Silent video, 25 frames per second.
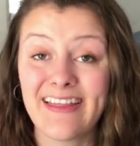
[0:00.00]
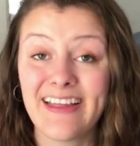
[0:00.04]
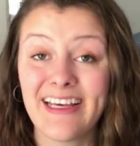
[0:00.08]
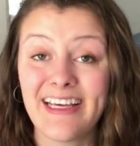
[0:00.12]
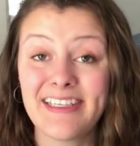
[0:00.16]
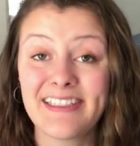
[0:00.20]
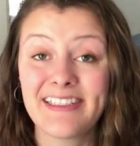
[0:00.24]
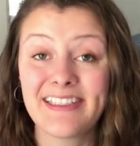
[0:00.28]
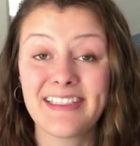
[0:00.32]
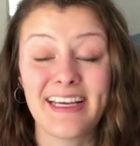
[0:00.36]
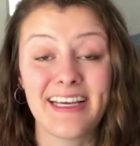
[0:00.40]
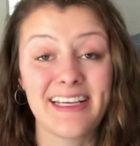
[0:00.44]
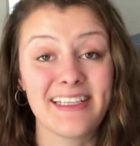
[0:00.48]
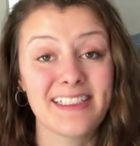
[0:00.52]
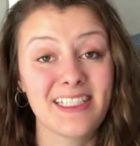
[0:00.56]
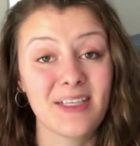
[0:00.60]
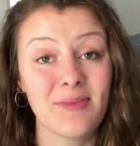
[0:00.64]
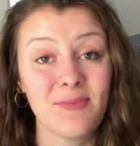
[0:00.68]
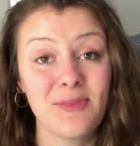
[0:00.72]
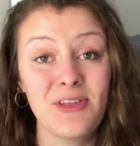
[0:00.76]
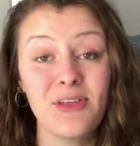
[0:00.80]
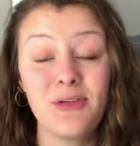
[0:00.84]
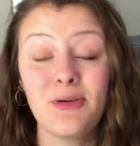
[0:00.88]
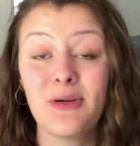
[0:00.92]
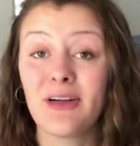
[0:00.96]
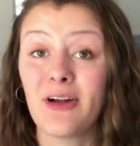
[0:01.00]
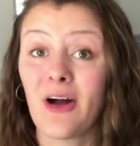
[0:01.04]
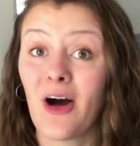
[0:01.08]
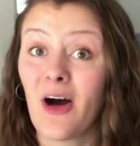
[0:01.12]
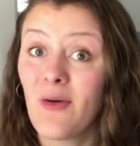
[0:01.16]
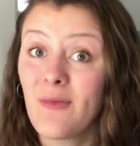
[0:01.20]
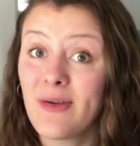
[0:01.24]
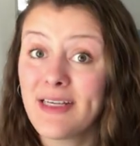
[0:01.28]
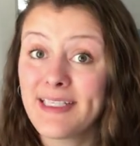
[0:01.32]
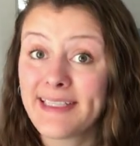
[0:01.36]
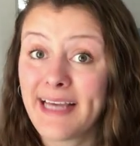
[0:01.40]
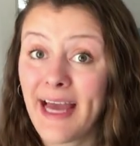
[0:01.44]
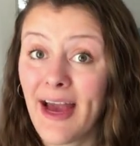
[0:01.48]
This is something you can
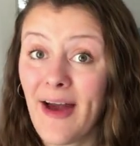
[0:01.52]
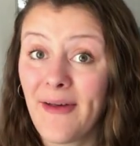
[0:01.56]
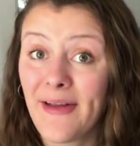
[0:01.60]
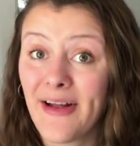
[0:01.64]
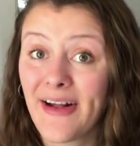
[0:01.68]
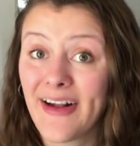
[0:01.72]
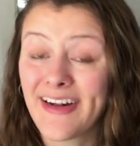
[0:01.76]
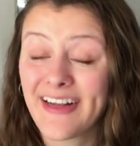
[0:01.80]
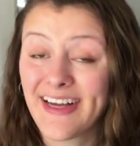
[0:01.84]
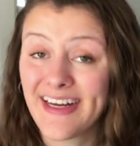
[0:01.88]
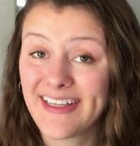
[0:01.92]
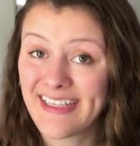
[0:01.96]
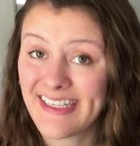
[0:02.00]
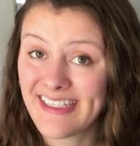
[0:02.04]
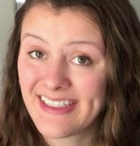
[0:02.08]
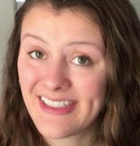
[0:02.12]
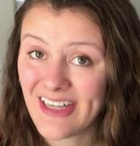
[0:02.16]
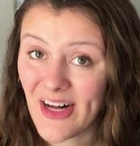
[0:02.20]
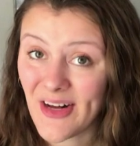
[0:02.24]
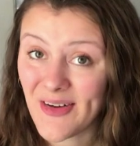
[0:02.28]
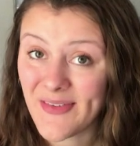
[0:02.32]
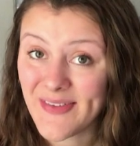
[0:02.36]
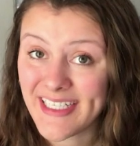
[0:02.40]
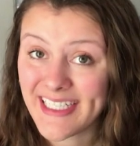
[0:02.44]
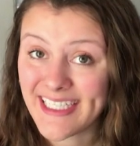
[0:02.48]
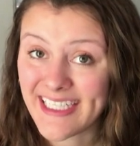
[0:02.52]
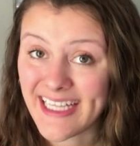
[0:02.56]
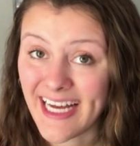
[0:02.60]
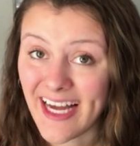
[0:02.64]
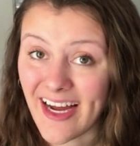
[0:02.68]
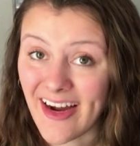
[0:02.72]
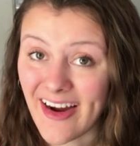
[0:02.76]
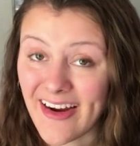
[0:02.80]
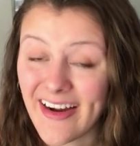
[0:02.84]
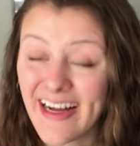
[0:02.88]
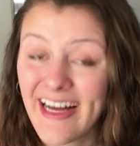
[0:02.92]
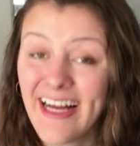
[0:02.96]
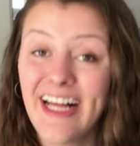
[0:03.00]
always count on because it's always
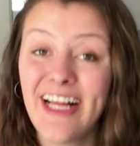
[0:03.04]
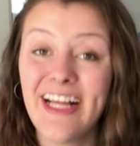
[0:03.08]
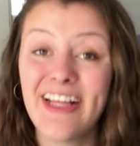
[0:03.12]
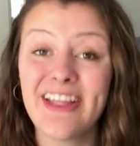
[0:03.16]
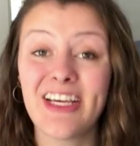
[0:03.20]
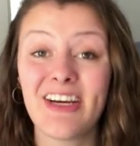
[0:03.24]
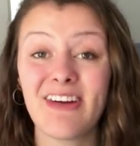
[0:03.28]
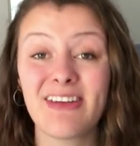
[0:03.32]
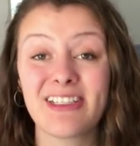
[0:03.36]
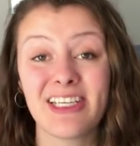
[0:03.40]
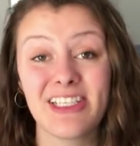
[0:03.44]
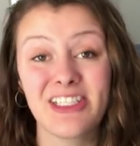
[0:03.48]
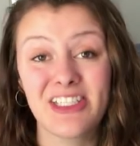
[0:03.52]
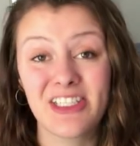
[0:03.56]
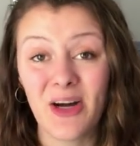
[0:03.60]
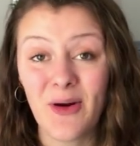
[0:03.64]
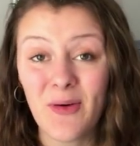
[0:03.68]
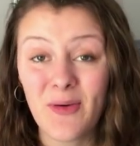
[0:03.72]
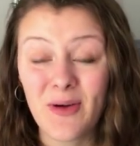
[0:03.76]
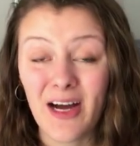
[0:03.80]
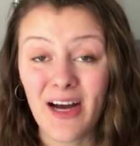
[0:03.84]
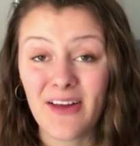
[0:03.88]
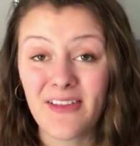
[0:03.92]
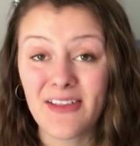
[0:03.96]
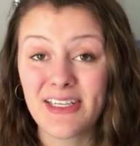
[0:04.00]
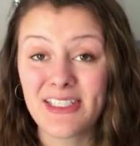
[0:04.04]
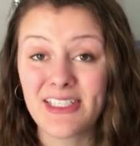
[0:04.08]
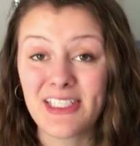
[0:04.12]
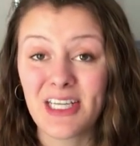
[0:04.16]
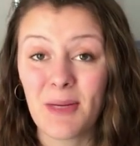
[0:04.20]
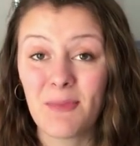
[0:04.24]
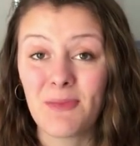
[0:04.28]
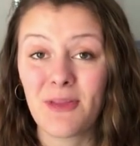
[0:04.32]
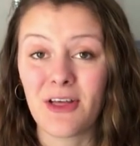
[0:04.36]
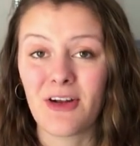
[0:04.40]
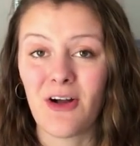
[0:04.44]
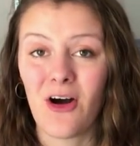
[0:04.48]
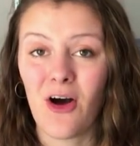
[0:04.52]
there. There is a joke on the
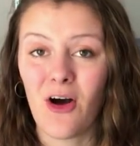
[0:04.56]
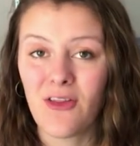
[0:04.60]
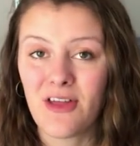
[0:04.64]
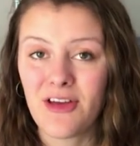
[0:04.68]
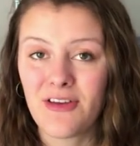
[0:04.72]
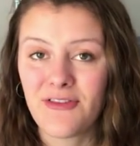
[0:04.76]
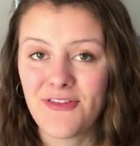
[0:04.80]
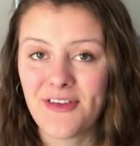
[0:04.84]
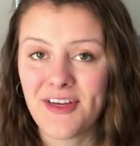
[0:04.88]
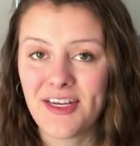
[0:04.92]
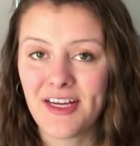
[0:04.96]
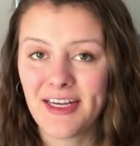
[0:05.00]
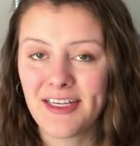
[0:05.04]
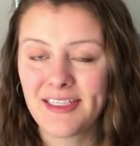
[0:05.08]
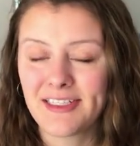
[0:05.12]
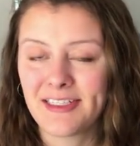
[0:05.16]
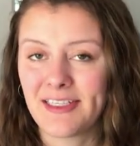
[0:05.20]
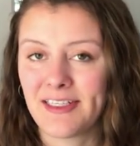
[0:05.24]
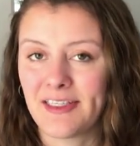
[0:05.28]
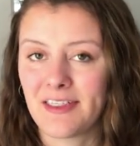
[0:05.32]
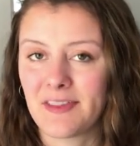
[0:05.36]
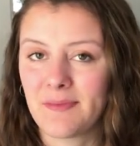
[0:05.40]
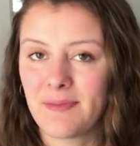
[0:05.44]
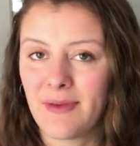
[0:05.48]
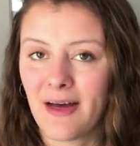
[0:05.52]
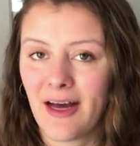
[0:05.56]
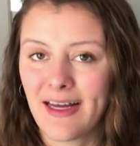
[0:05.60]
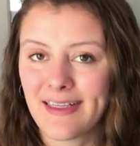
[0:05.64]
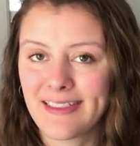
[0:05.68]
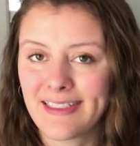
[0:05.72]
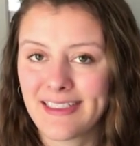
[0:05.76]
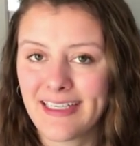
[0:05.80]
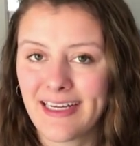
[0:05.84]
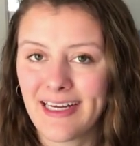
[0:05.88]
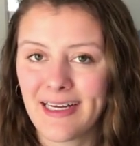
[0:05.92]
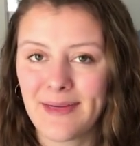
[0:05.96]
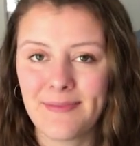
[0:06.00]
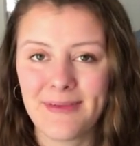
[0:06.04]
ship that all they feed us is
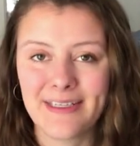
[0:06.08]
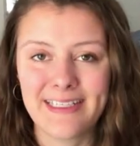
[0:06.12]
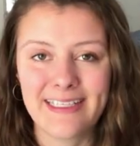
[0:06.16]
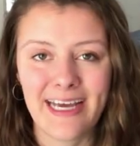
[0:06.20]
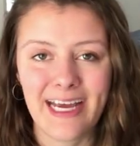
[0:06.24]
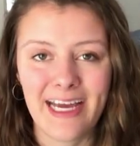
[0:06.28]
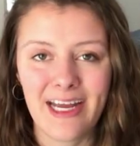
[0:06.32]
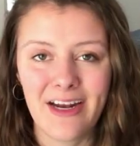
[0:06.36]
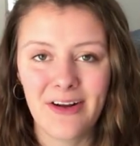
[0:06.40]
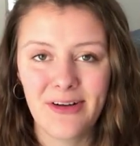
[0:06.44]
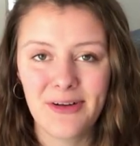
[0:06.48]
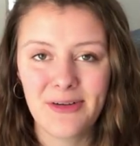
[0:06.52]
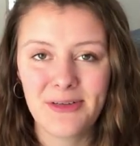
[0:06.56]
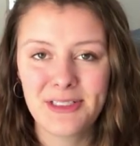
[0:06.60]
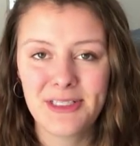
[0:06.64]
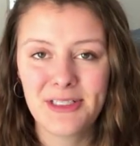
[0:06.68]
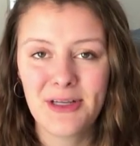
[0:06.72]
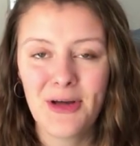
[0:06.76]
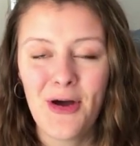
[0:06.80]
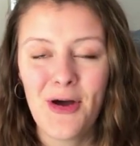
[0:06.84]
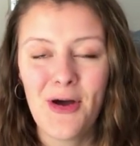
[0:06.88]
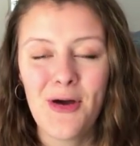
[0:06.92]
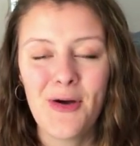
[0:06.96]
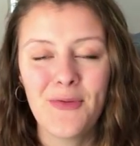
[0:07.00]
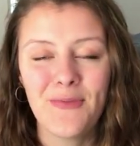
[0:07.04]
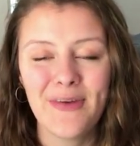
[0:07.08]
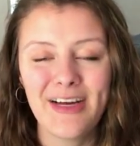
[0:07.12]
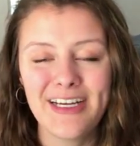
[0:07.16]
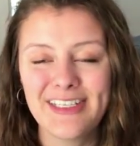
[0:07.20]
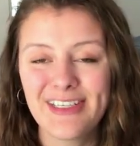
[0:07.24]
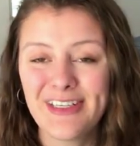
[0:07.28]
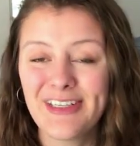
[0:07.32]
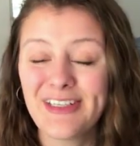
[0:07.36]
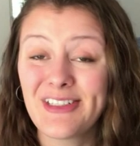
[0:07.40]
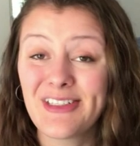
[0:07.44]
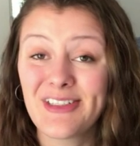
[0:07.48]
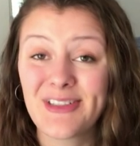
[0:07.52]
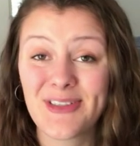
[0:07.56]
pasta and potatoes,
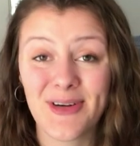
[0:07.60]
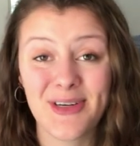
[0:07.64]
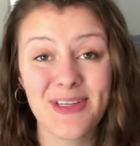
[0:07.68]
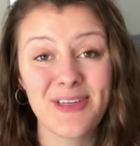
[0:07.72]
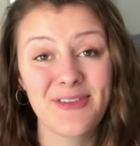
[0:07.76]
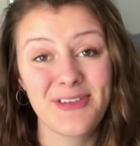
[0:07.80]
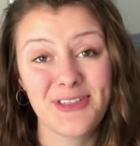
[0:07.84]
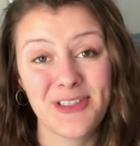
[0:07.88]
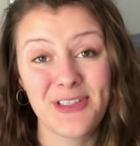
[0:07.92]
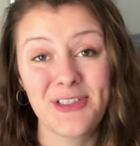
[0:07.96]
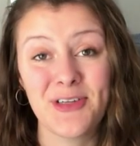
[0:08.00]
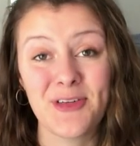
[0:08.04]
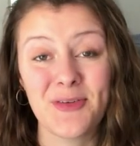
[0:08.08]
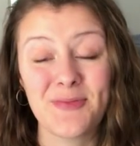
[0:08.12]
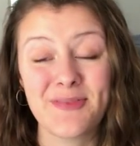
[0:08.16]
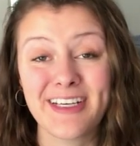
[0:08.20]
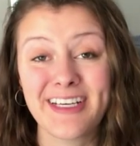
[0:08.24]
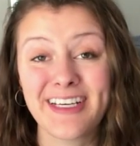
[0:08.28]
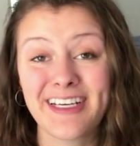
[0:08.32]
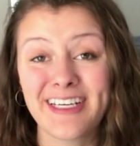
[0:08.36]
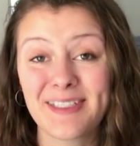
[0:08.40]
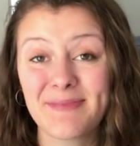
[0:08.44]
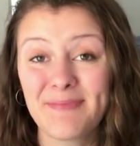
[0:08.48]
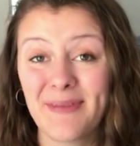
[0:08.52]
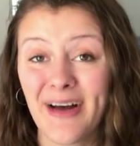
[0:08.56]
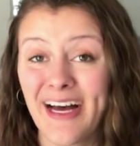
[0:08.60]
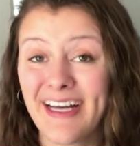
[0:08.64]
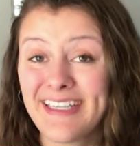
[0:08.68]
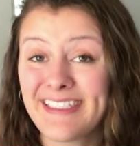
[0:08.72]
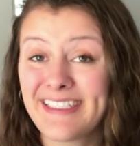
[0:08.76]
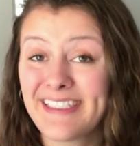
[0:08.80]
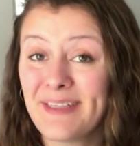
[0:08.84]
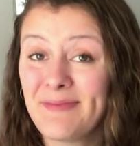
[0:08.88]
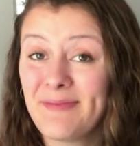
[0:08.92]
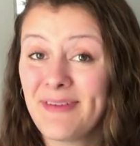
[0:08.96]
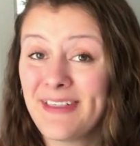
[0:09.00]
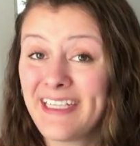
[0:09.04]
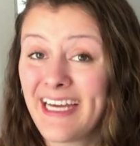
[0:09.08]
which is sort of true because
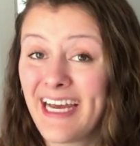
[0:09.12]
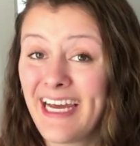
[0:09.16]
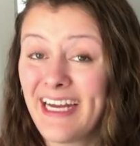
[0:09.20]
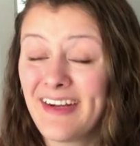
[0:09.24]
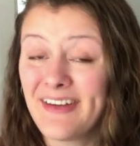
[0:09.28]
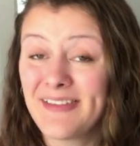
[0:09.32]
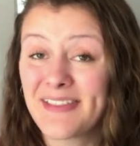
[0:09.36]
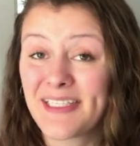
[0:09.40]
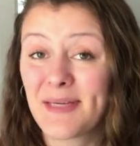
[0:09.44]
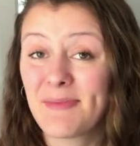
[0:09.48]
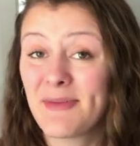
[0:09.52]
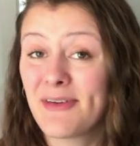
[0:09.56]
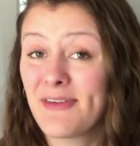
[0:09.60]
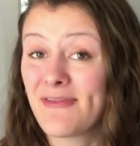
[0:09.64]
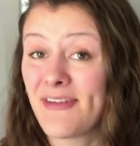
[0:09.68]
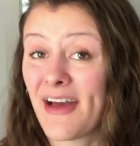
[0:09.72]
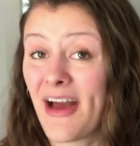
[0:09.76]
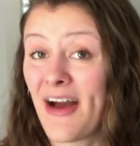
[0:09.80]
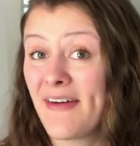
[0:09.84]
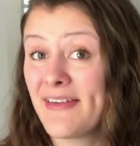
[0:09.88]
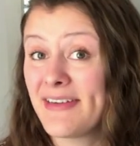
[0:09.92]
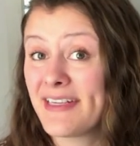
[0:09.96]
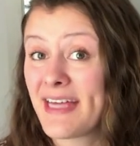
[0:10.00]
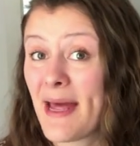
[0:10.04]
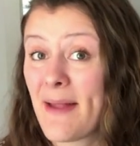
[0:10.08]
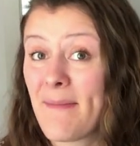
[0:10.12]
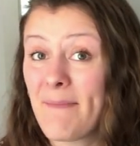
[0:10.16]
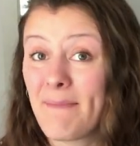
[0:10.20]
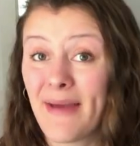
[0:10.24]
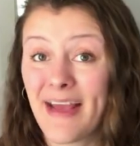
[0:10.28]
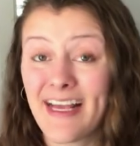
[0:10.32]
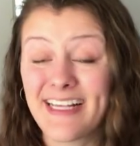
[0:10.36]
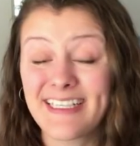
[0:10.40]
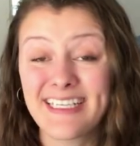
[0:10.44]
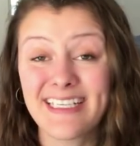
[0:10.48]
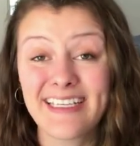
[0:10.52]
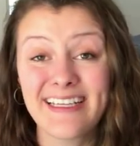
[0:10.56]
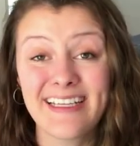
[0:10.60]
pasta and potatoes can be found at
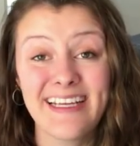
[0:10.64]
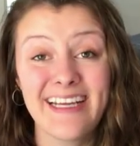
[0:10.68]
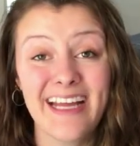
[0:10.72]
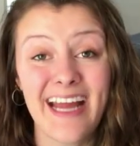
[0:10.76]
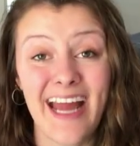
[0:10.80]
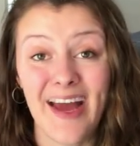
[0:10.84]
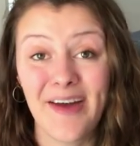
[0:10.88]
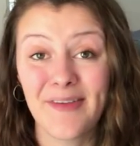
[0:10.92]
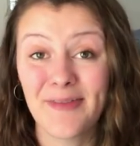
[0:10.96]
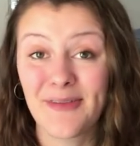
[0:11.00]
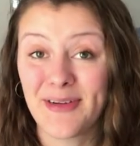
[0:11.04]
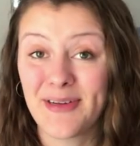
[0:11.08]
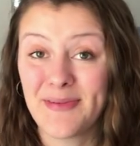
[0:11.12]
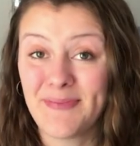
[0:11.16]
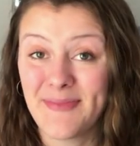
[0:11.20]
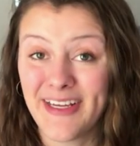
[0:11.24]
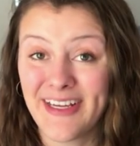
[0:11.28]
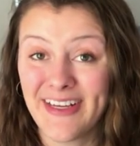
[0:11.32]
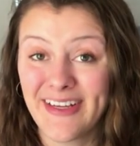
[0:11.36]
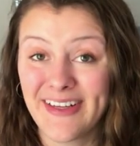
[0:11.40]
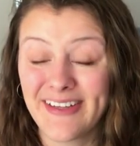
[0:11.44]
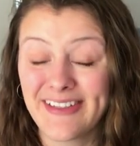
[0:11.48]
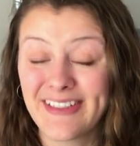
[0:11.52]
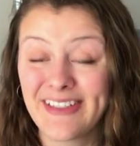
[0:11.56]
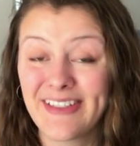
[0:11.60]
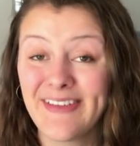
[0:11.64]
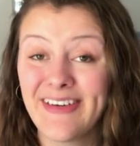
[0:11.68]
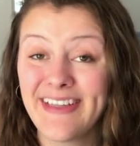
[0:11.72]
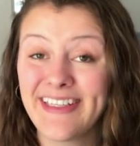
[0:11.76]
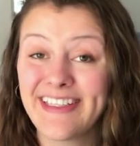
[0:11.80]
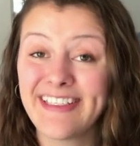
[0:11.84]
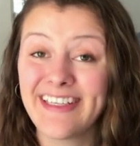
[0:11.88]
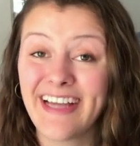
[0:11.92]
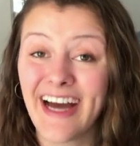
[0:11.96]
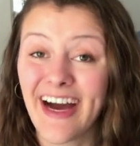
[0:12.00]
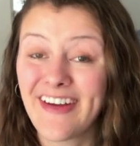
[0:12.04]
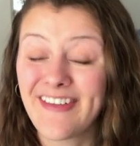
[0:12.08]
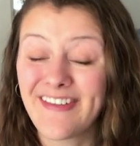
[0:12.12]
basically every meal, so
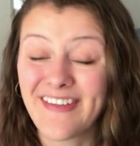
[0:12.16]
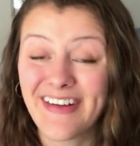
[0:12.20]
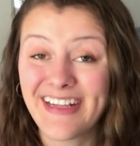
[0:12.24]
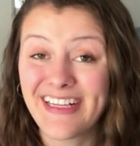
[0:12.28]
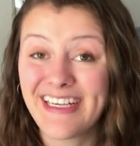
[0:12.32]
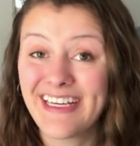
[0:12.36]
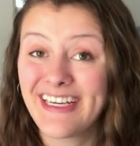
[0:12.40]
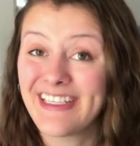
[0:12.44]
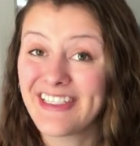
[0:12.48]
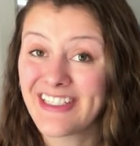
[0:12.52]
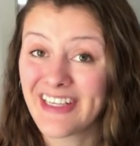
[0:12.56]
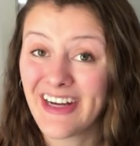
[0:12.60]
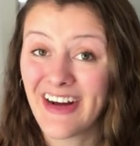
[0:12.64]
it's not really a